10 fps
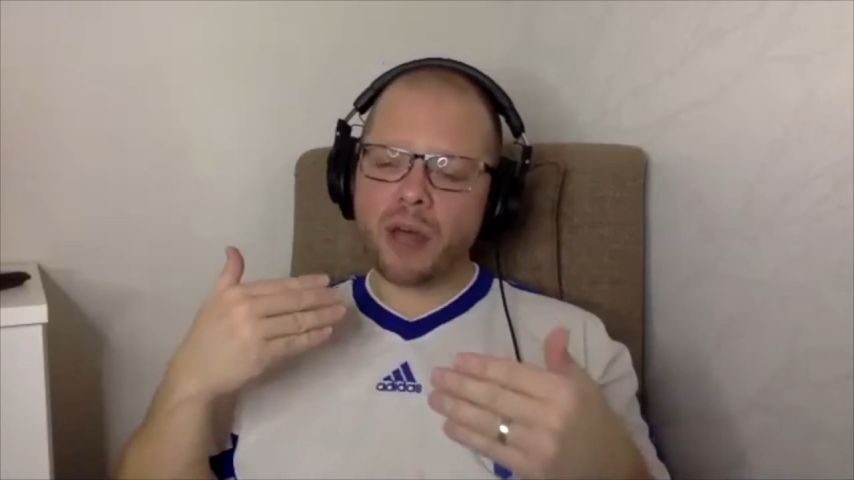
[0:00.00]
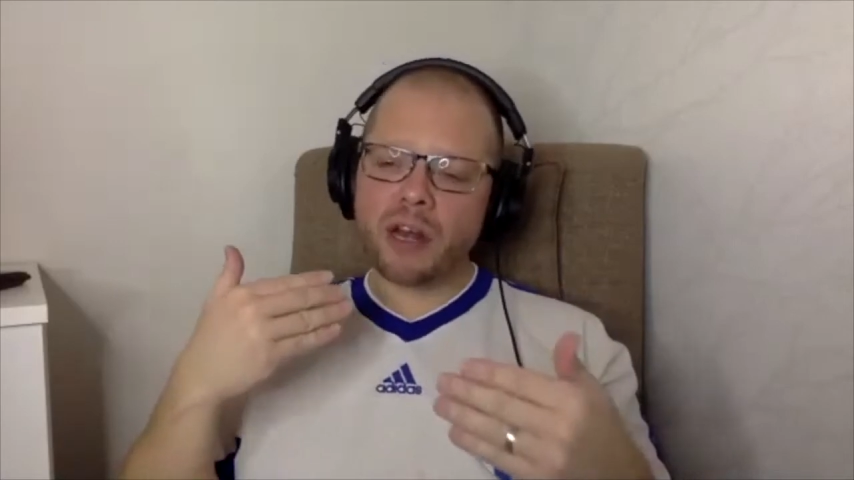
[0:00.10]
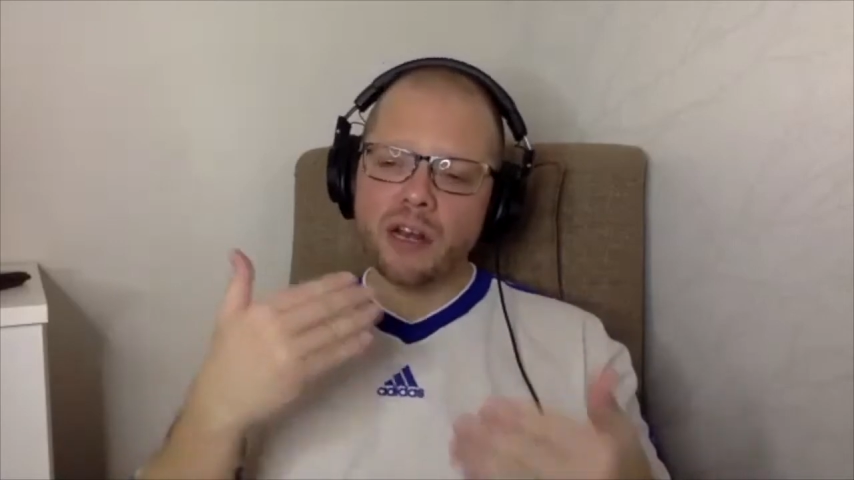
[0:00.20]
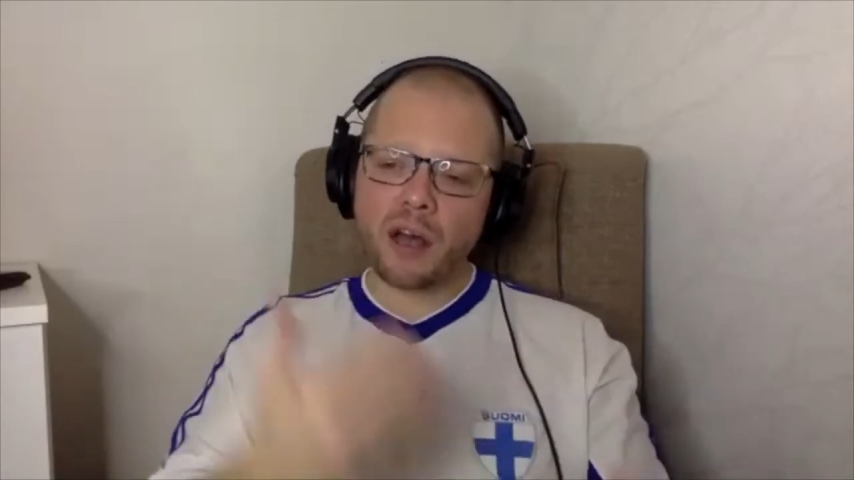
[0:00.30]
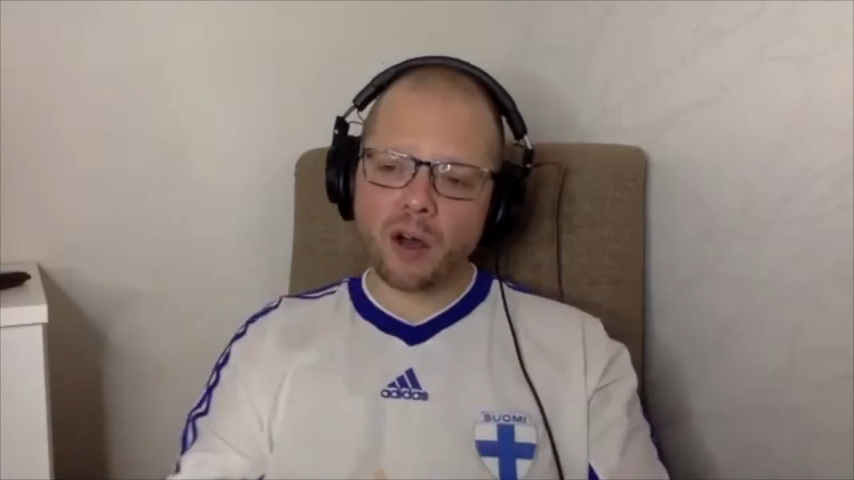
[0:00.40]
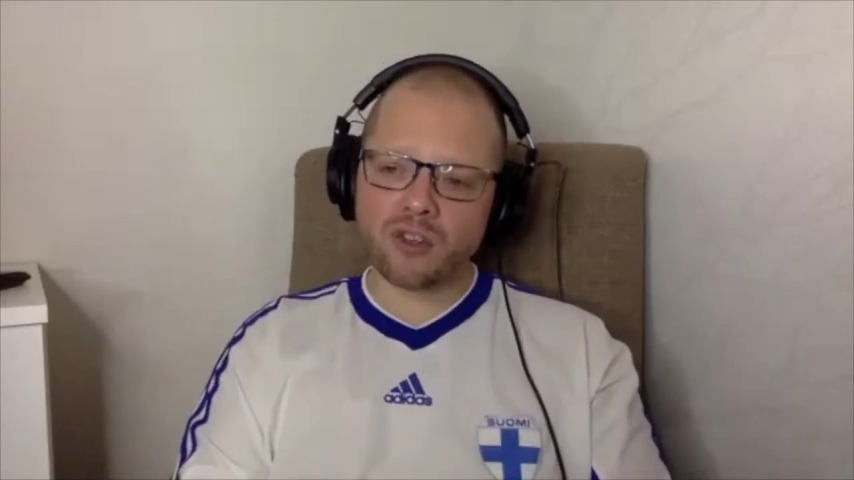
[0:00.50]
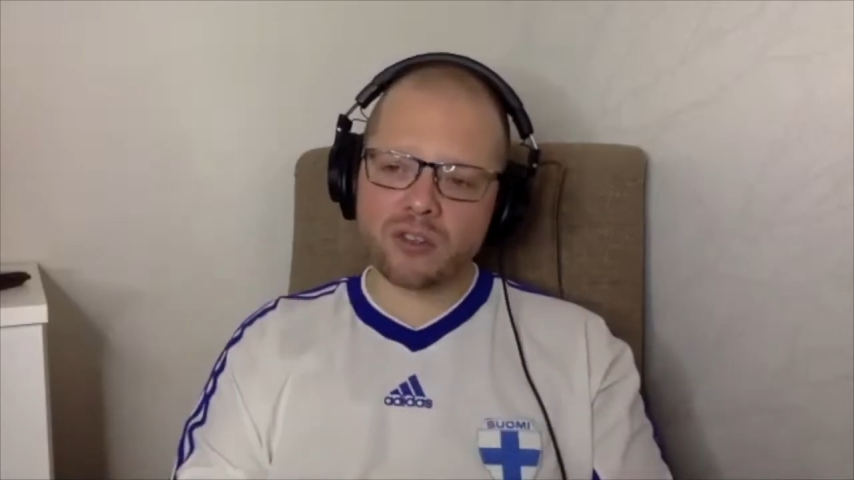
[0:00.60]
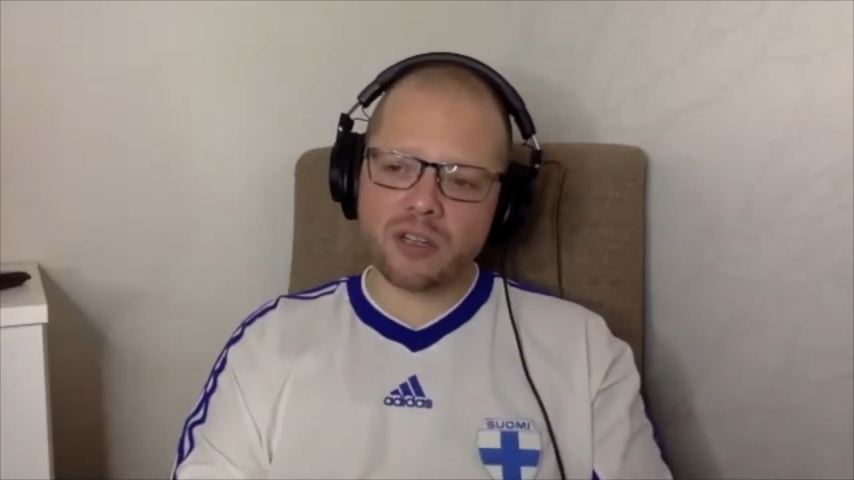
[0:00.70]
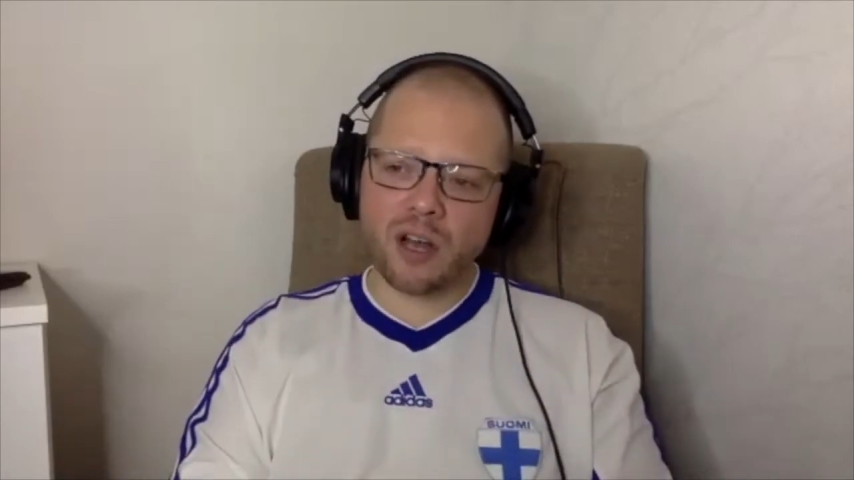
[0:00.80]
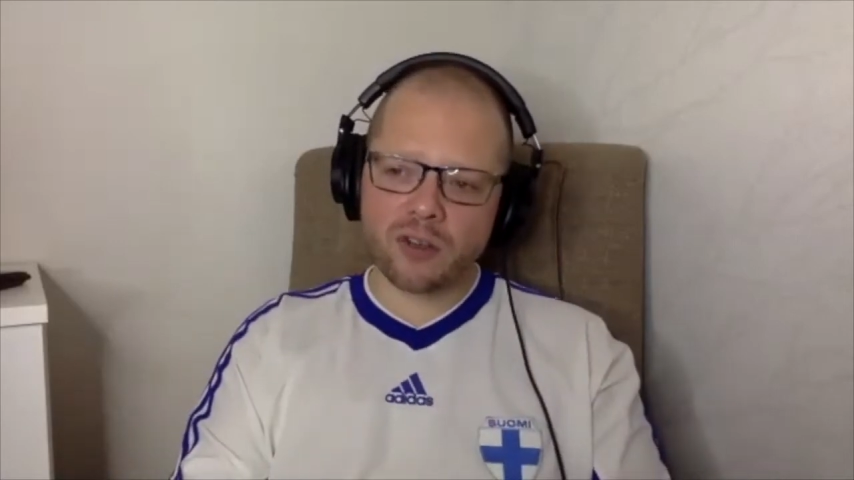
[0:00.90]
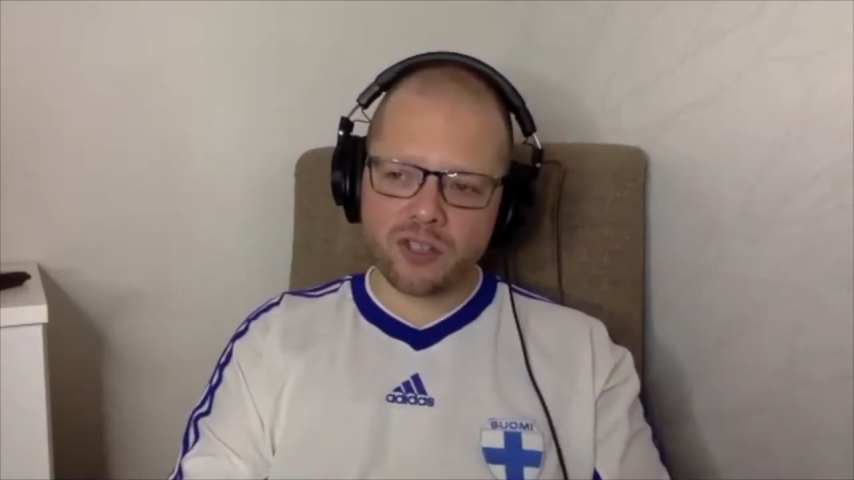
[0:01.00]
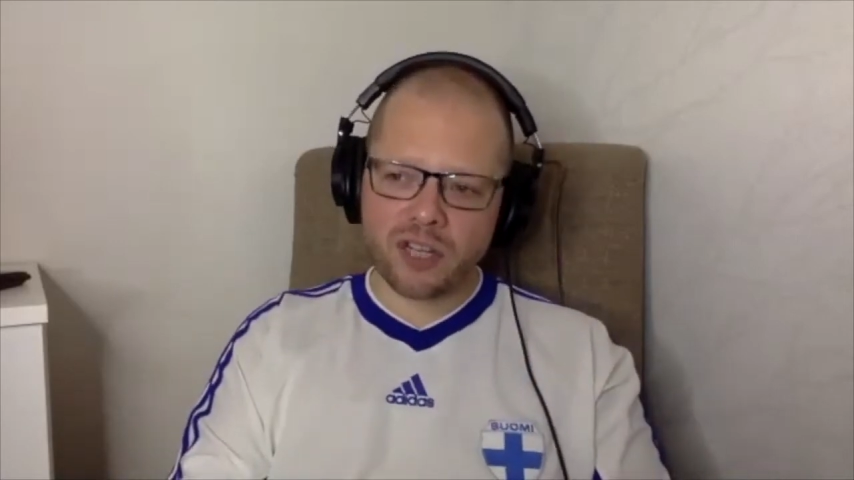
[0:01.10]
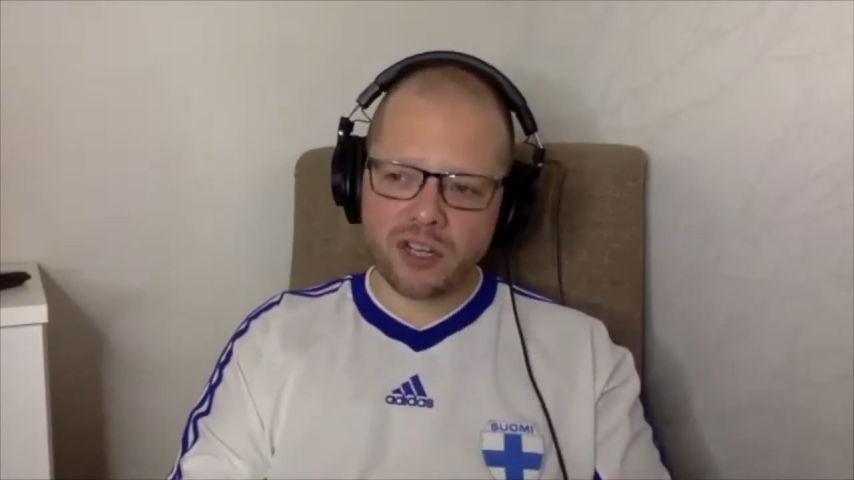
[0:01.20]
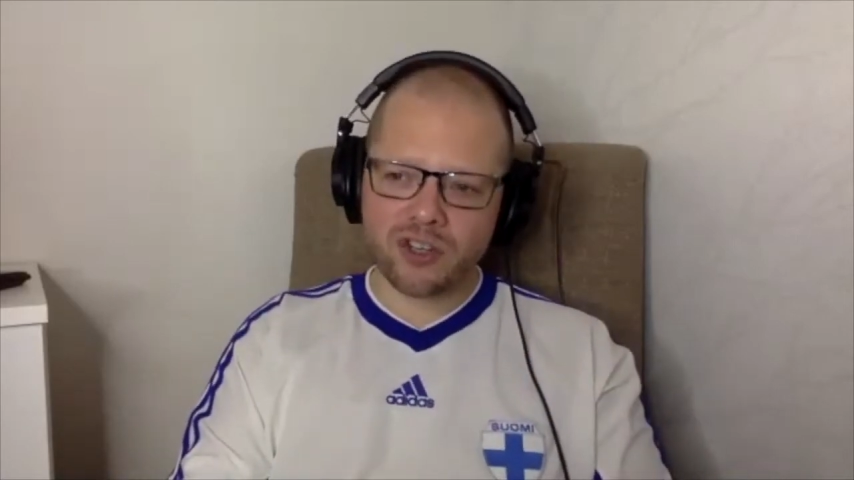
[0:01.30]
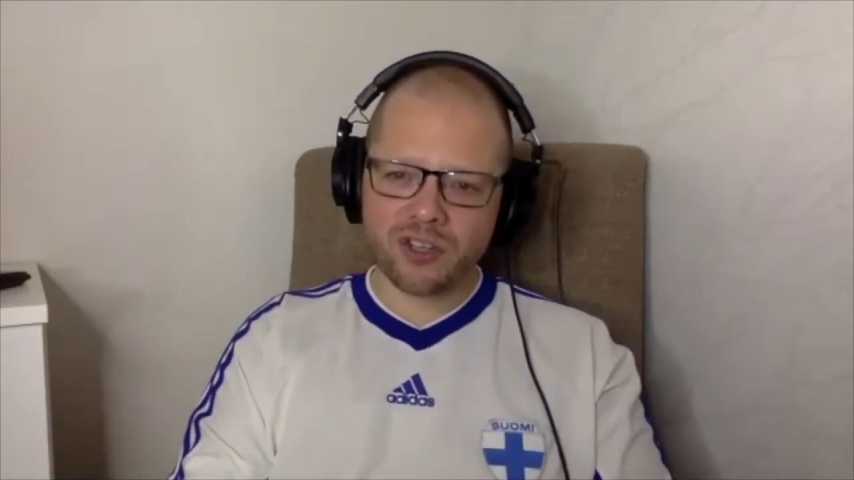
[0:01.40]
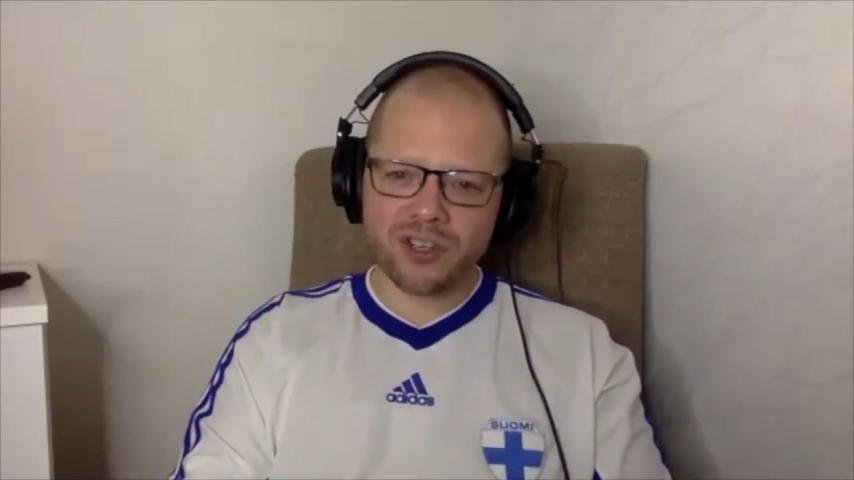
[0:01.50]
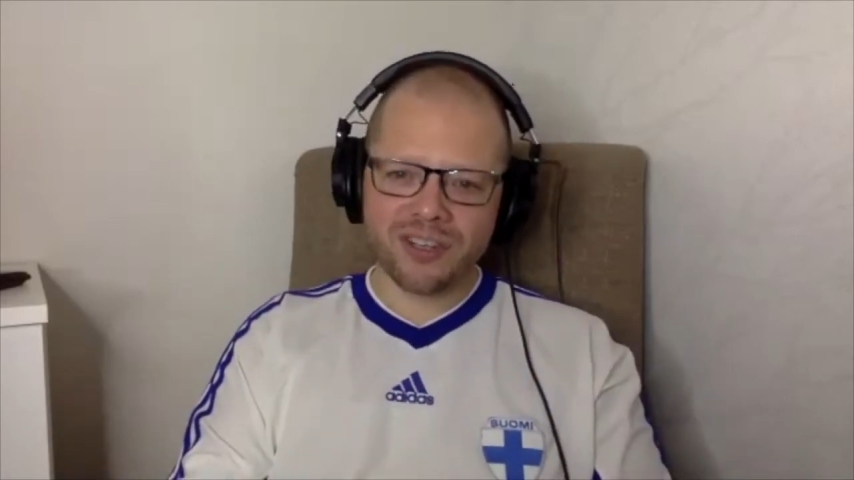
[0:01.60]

last ditch